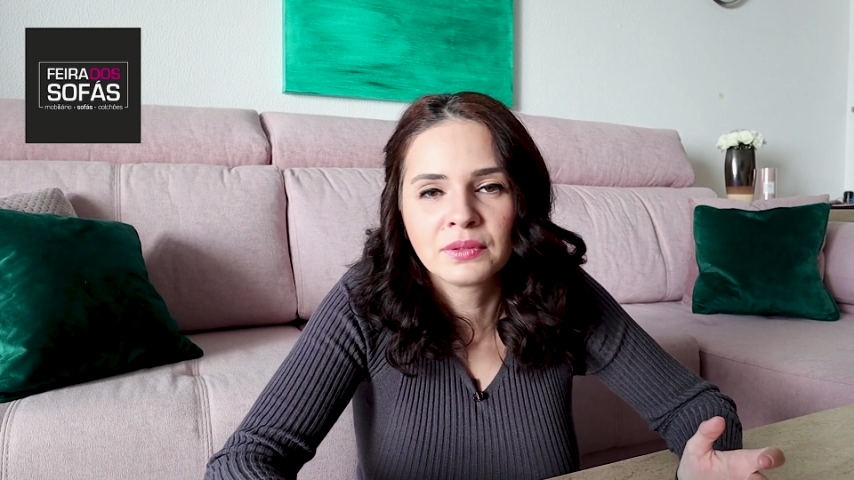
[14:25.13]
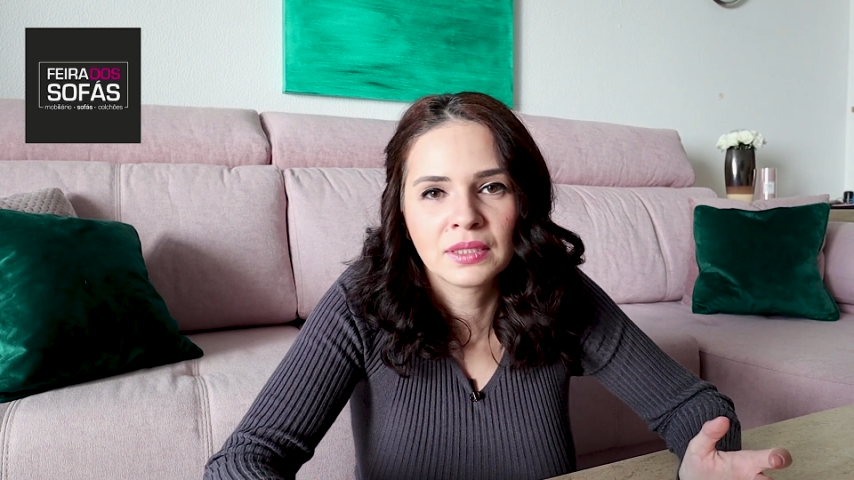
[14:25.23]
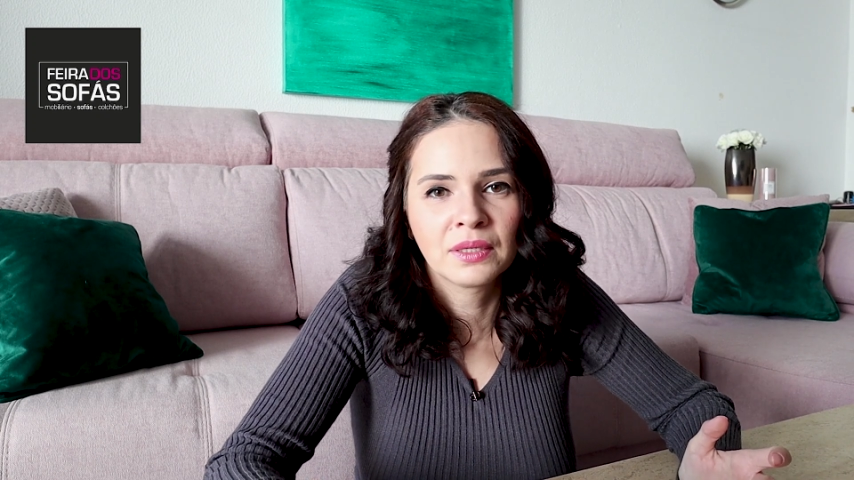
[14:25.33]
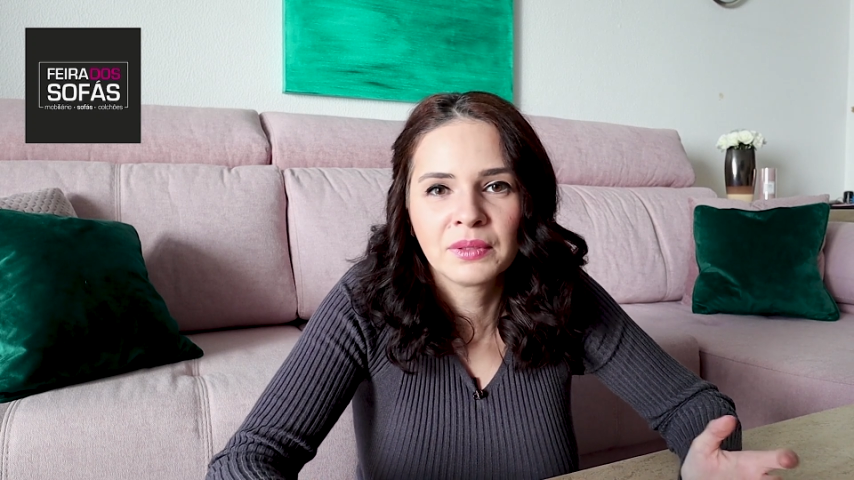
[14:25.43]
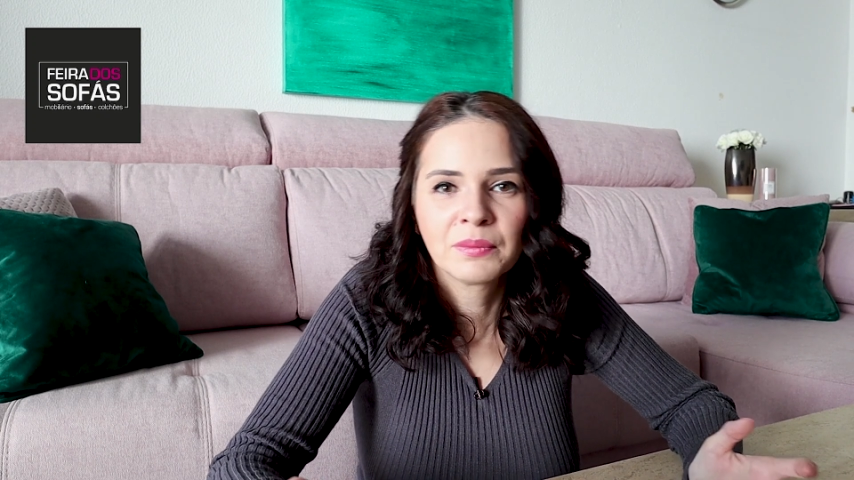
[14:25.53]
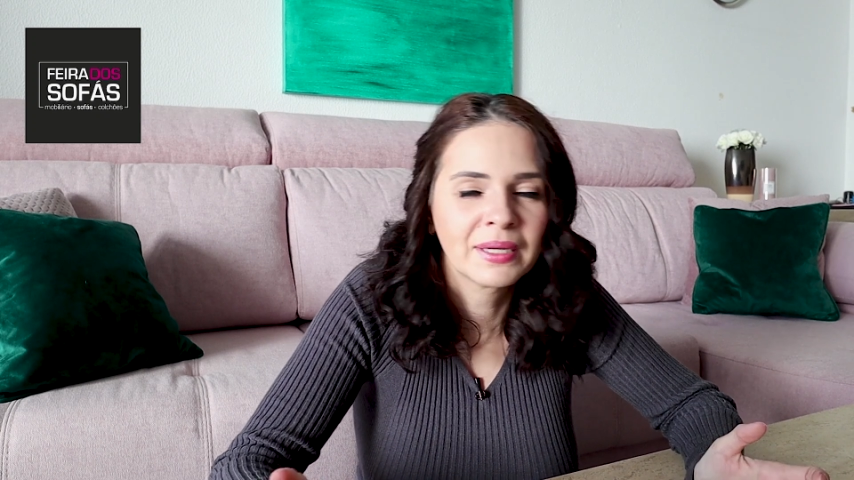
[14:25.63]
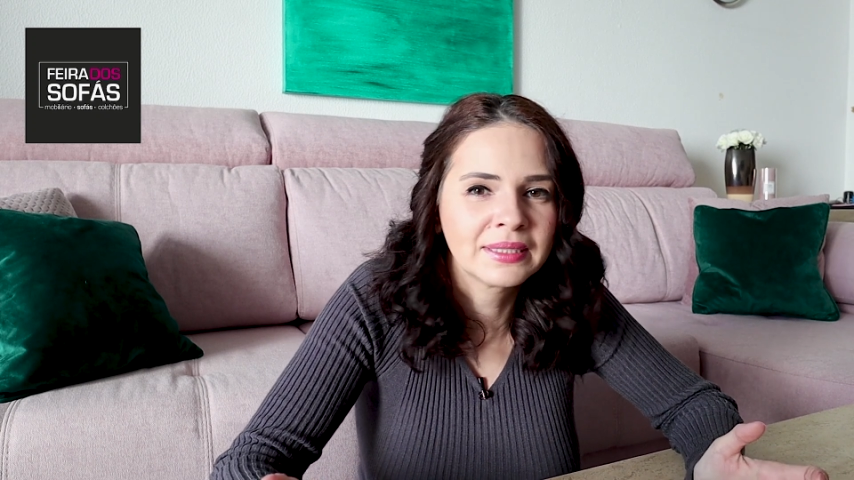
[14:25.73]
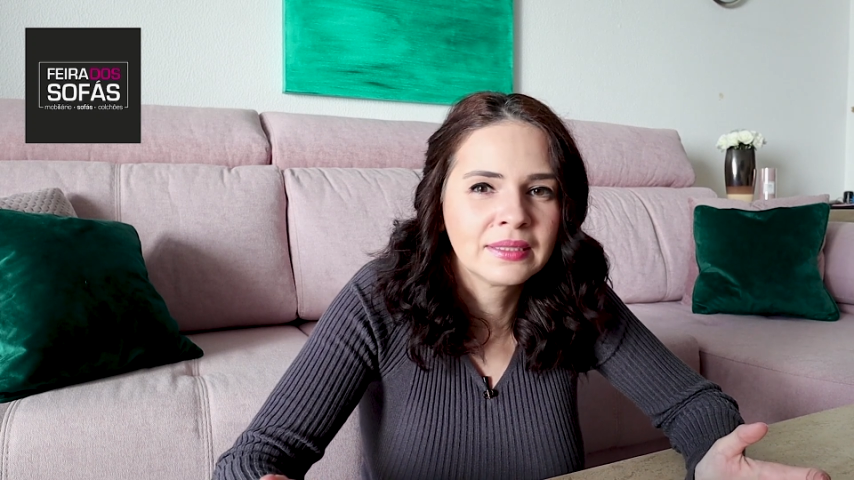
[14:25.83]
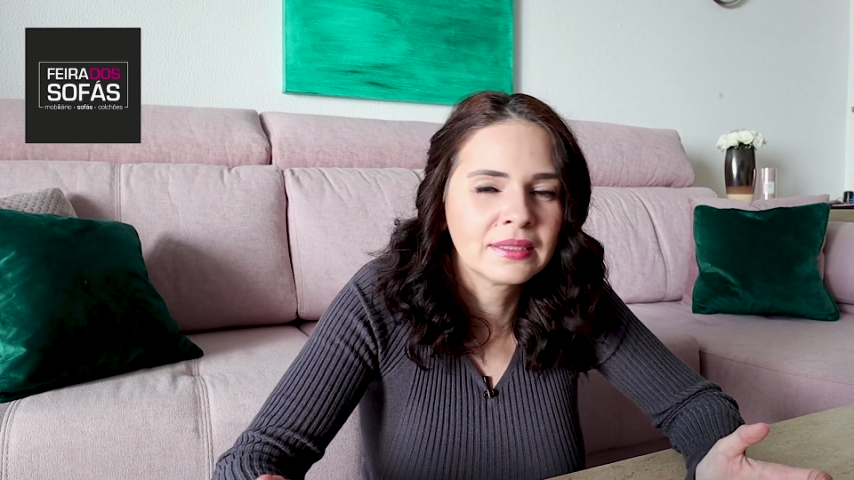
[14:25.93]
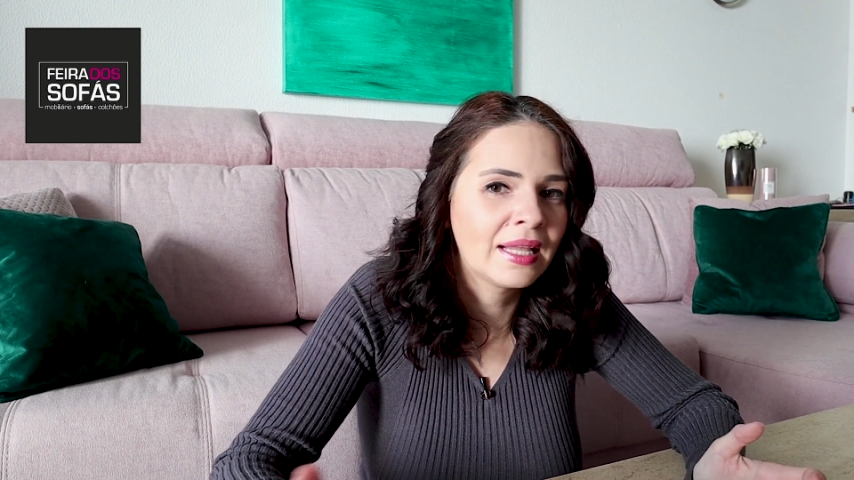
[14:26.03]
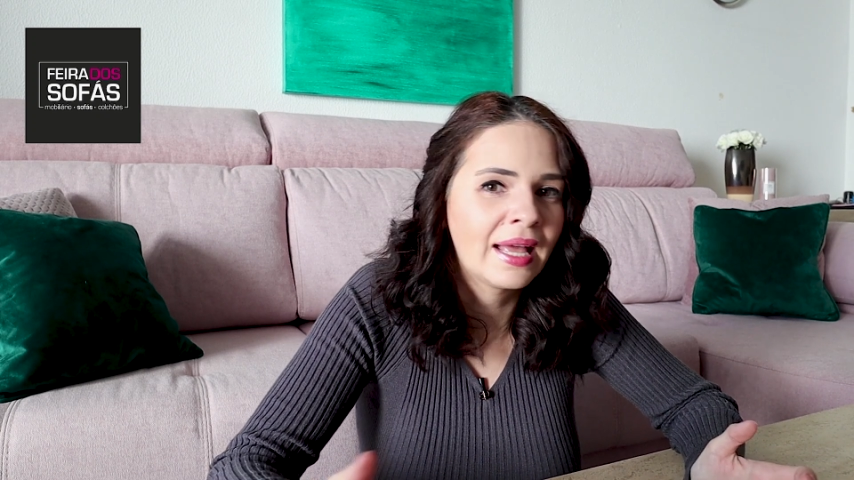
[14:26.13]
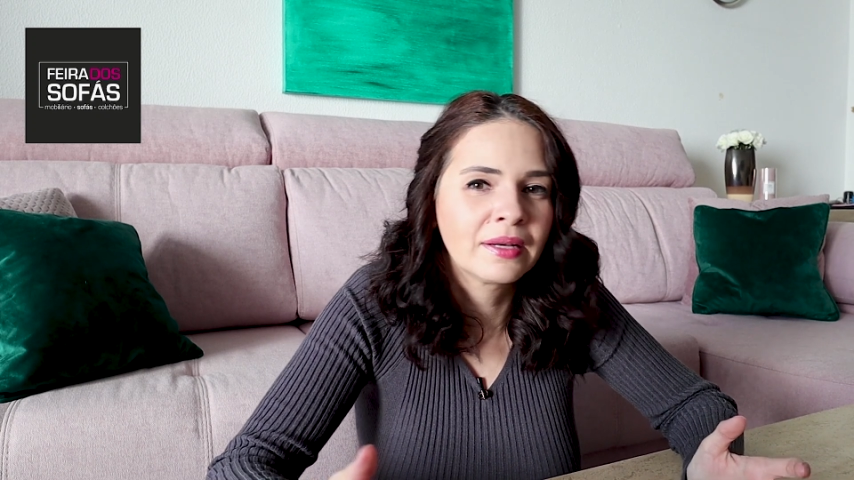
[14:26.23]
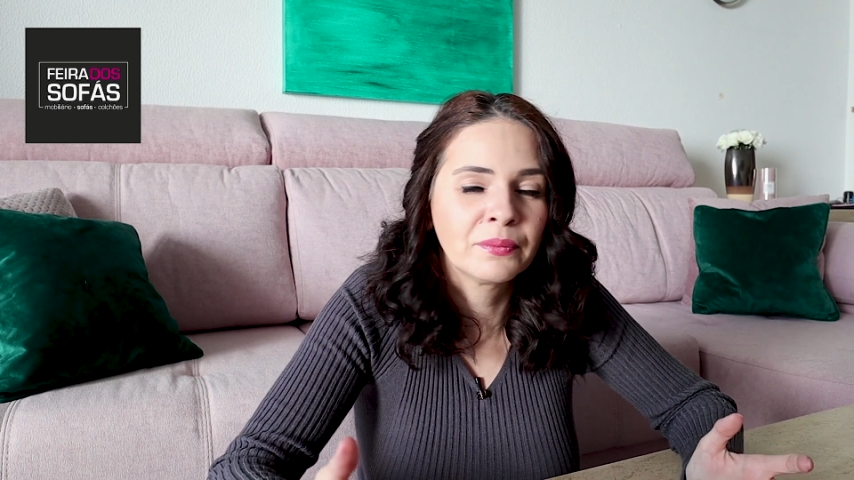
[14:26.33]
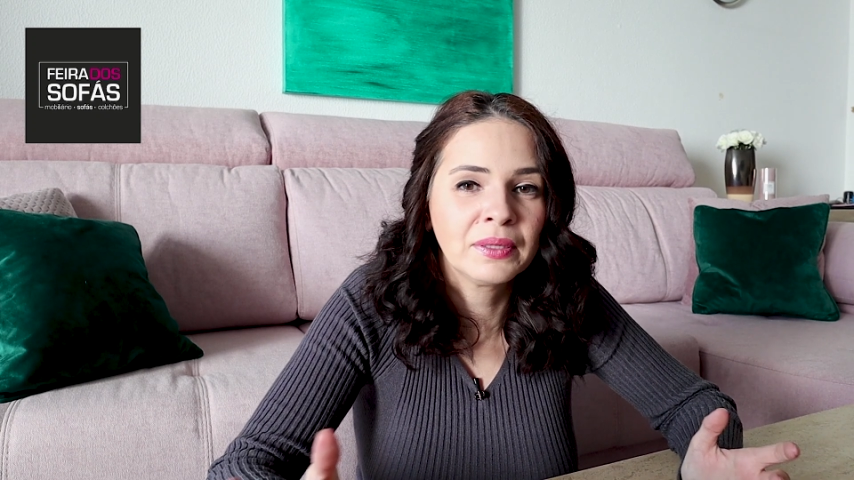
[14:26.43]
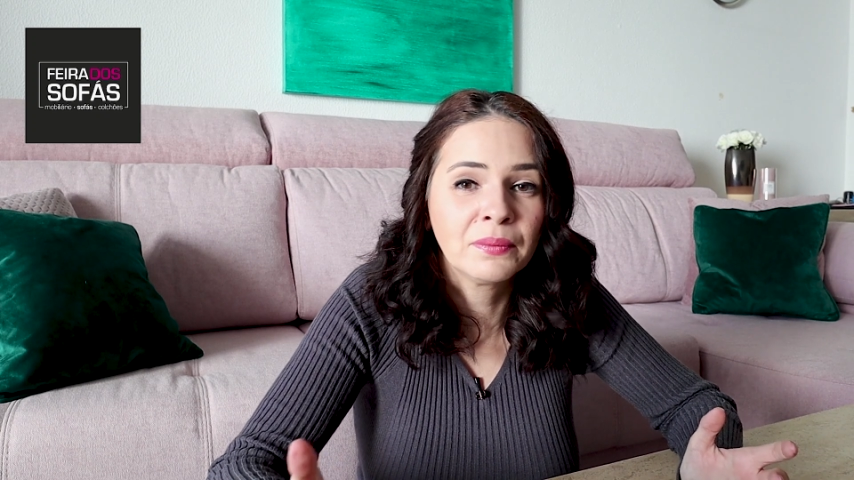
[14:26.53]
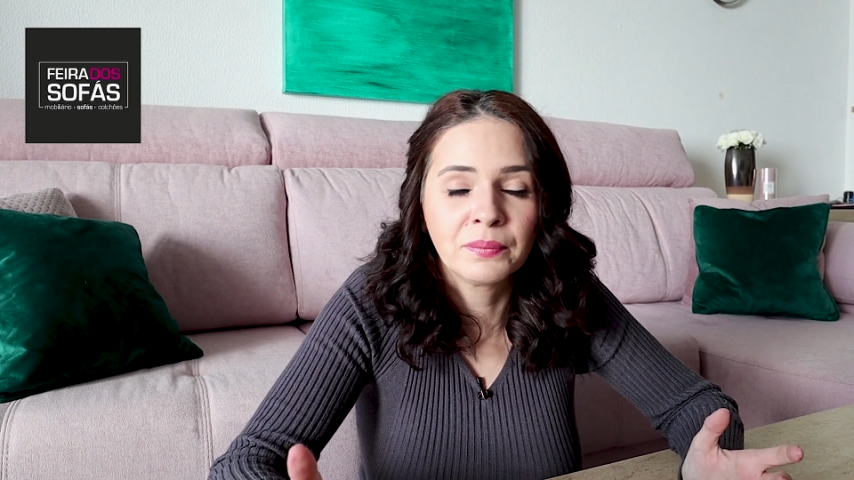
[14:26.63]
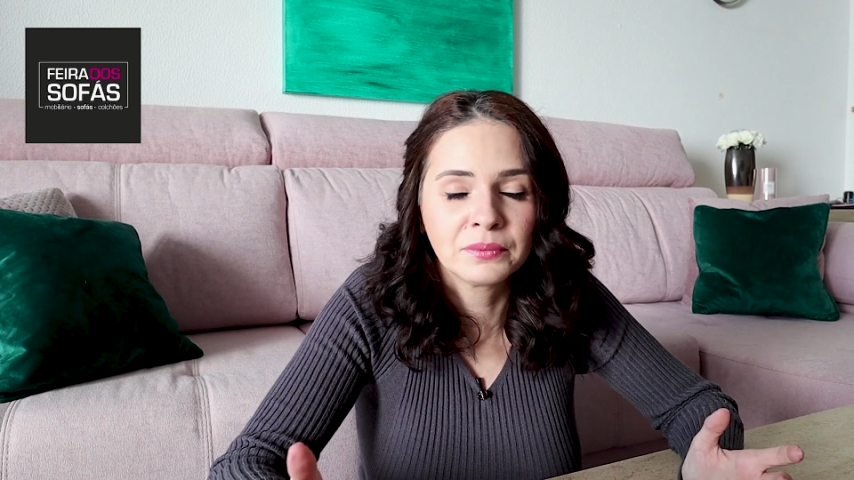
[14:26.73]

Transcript: So it wasn't like we